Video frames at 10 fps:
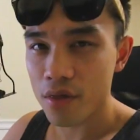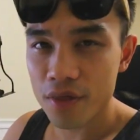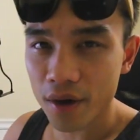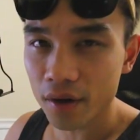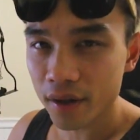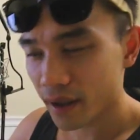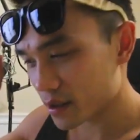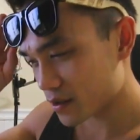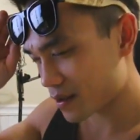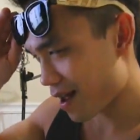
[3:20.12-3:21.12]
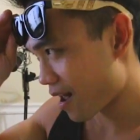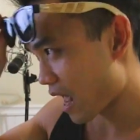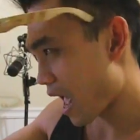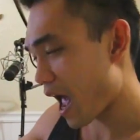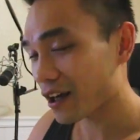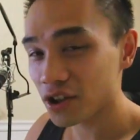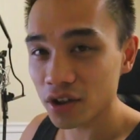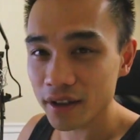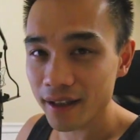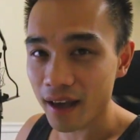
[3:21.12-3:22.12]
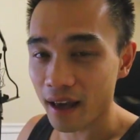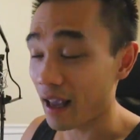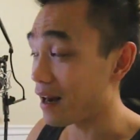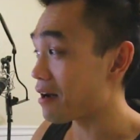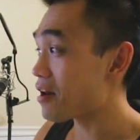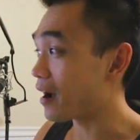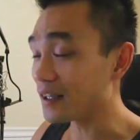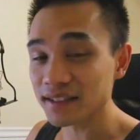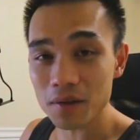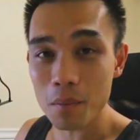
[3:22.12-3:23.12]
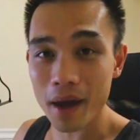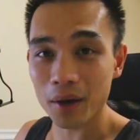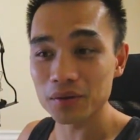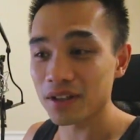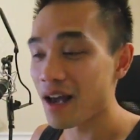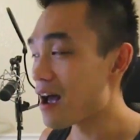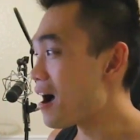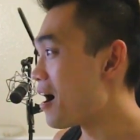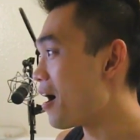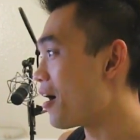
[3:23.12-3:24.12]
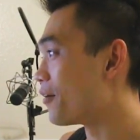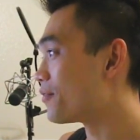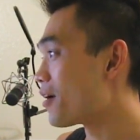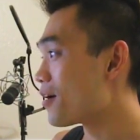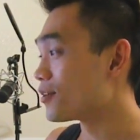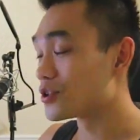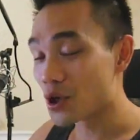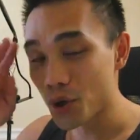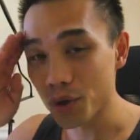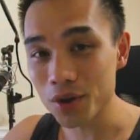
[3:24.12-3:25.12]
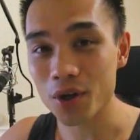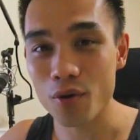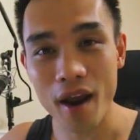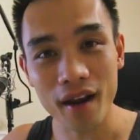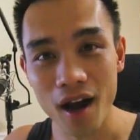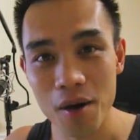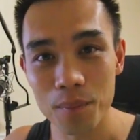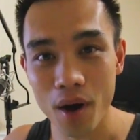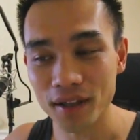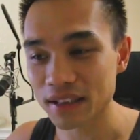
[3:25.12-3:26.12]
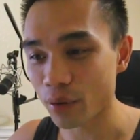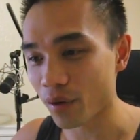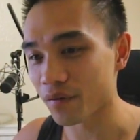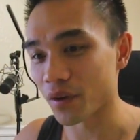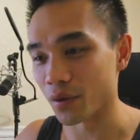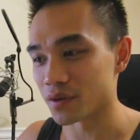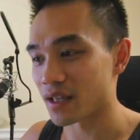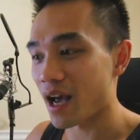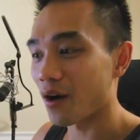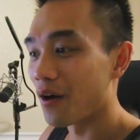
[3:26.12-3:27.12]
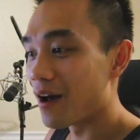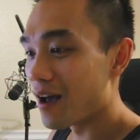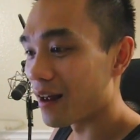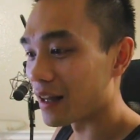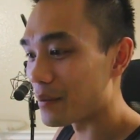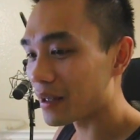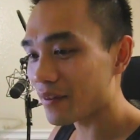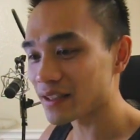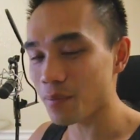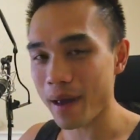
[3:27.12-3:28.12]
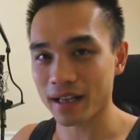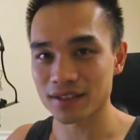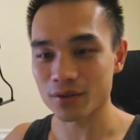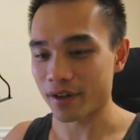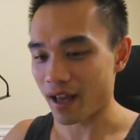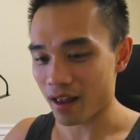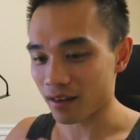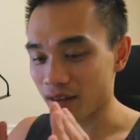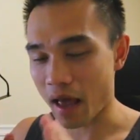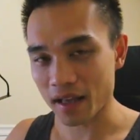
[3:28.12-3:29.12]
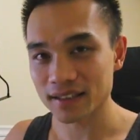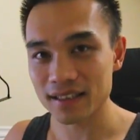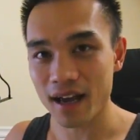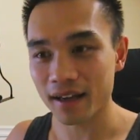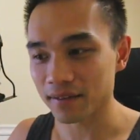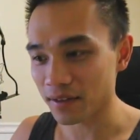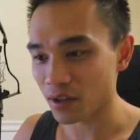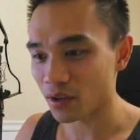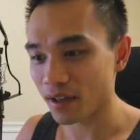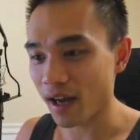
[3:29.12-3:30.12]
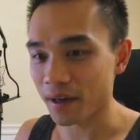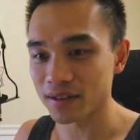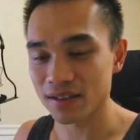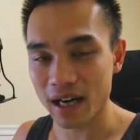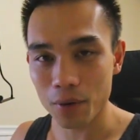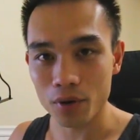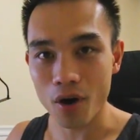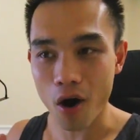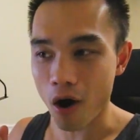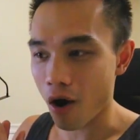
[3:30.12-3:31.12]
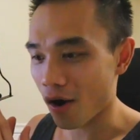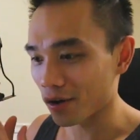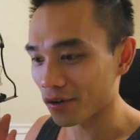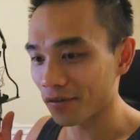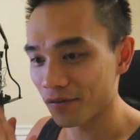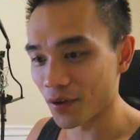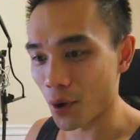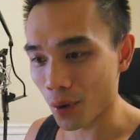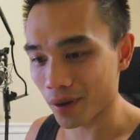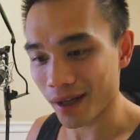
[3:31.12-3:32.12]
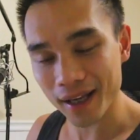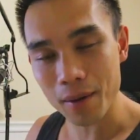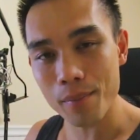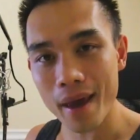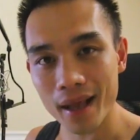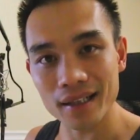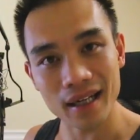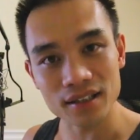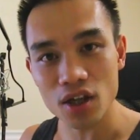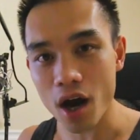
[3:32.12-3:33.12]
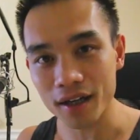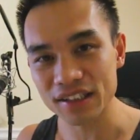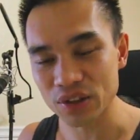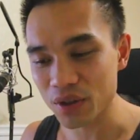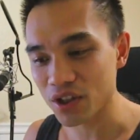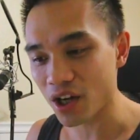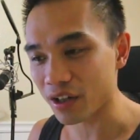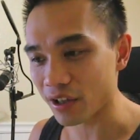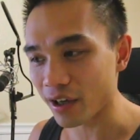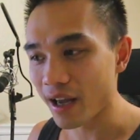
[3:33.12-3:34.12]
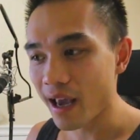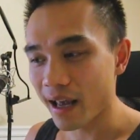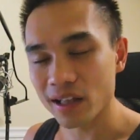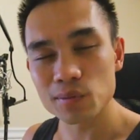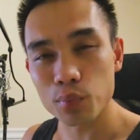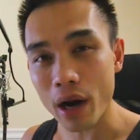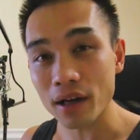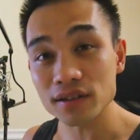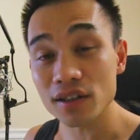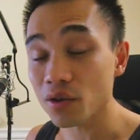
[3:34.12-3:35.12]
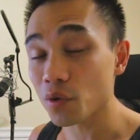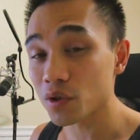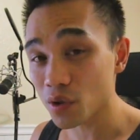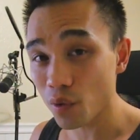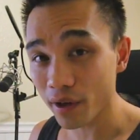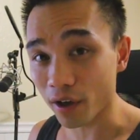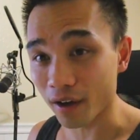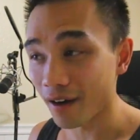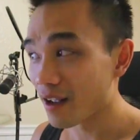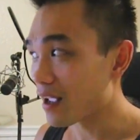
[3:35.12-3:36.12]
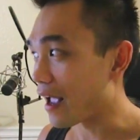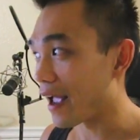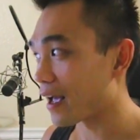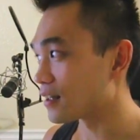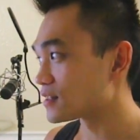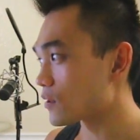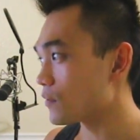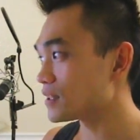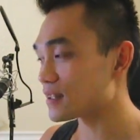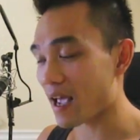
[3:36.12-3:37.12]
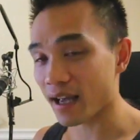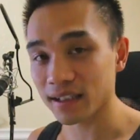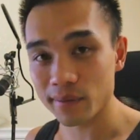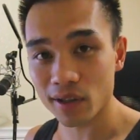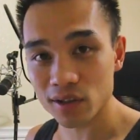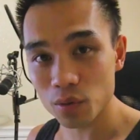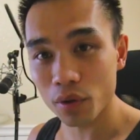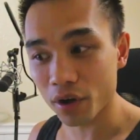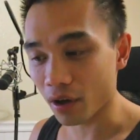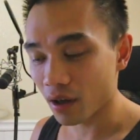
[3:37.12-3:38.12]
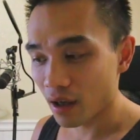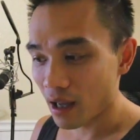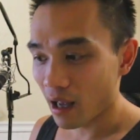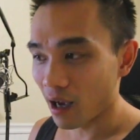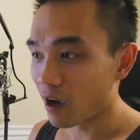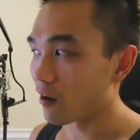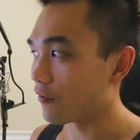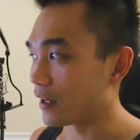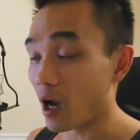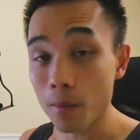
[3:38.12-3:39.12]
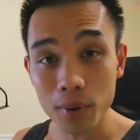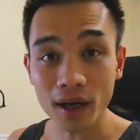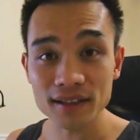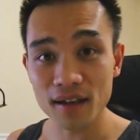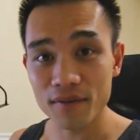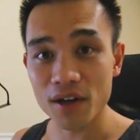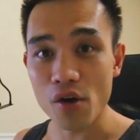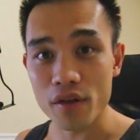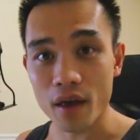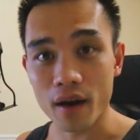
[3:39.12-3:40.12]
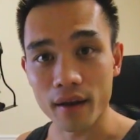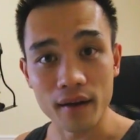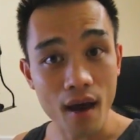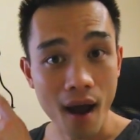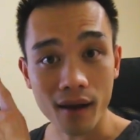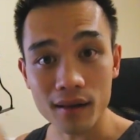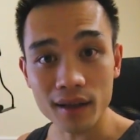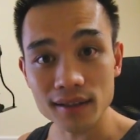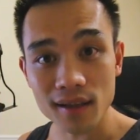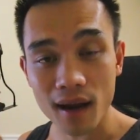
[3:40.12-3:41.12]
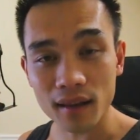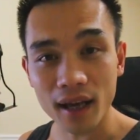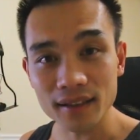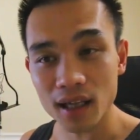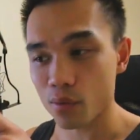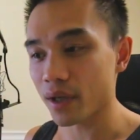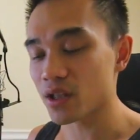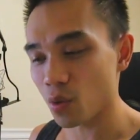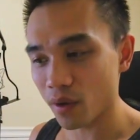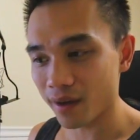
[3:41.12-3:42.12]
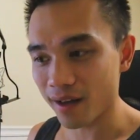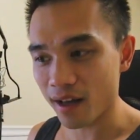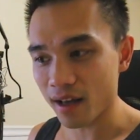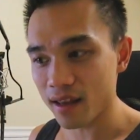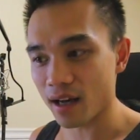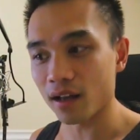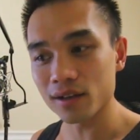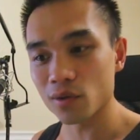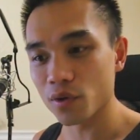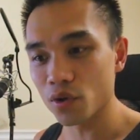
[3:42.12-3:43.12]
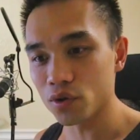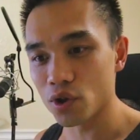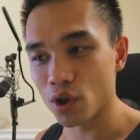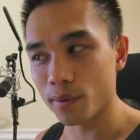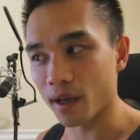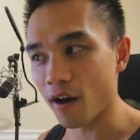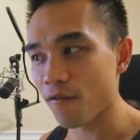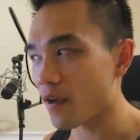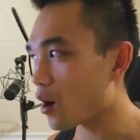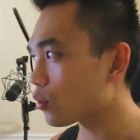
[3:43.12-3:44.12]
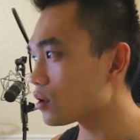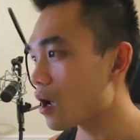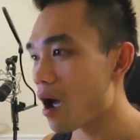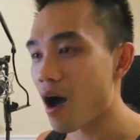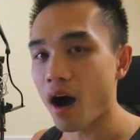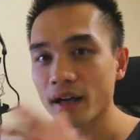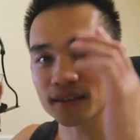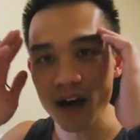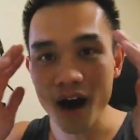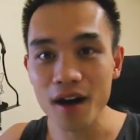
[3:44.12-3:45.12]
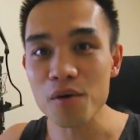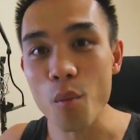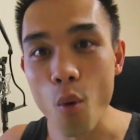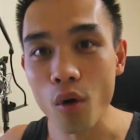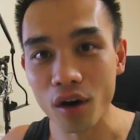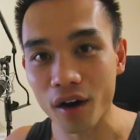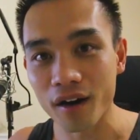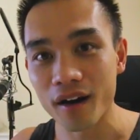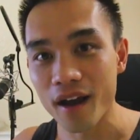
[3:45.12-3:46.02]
There is actually a nice amount of tuner crate unboxing reviews. Now, let me give you guys a backstory. Last night, literally, Iris and I were on our phone, laying in bed, kind of talking to each other, and I was browsing through Twitter, and someone tagged me on Twitter of an unboxing video they did. I clicked it, I liked it, I retweeted it, and then I looked through YouTube, and I found a ton more.